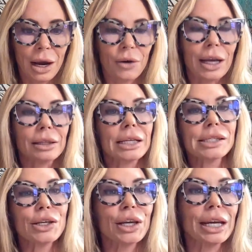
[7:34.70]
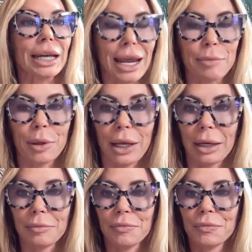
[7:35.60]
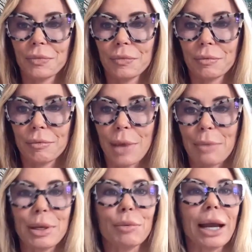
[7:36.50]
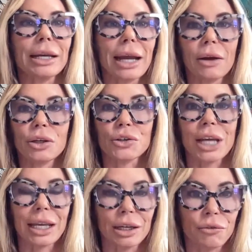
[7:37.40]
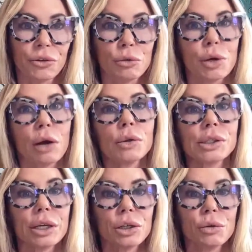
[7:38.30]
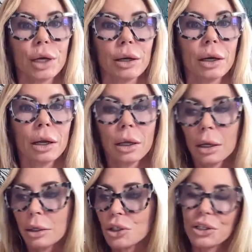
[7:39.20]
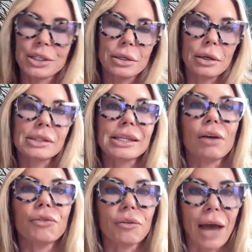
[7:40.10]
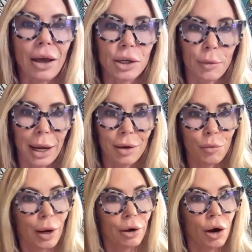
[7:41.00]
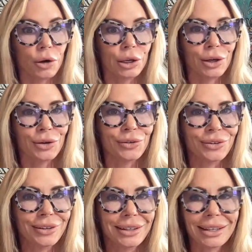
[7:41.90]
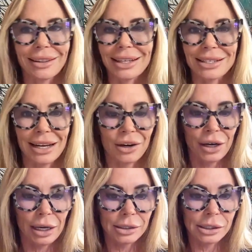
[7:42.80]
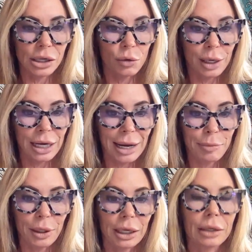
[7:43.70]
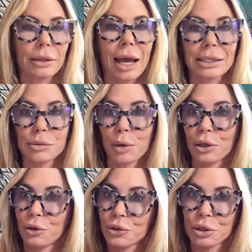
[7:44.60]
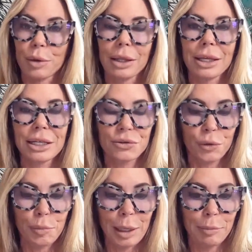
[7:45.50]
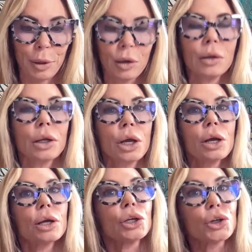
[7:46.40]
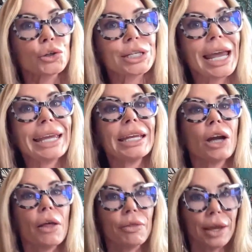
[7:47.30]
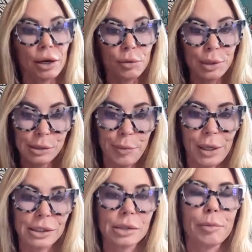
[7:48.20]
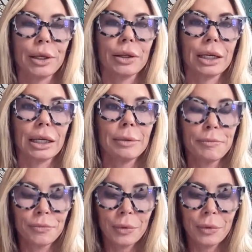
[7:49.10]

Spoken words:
All right, let's look at enabling. Maybe right now you're taking a few notes and you can just self-evaluate. Where are you in these areas? So enabling, that's where you're doing things for people. You're taking on their responsibility.